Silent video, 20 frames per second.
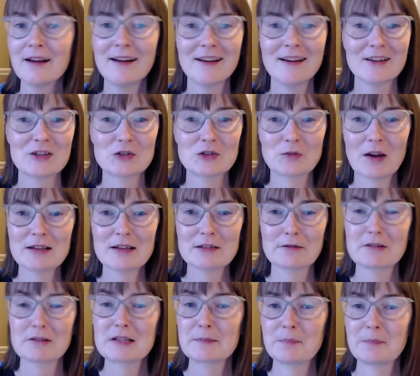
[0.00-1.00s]
stress
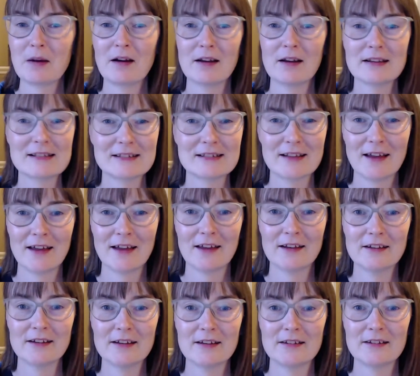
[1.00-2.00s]
response,
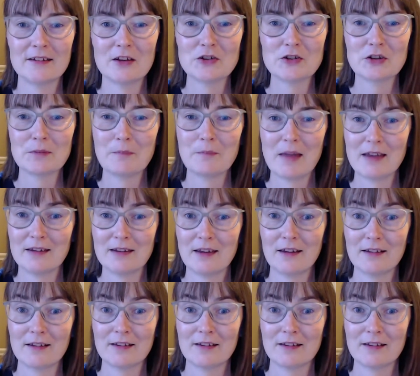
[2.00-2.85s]
and decision making.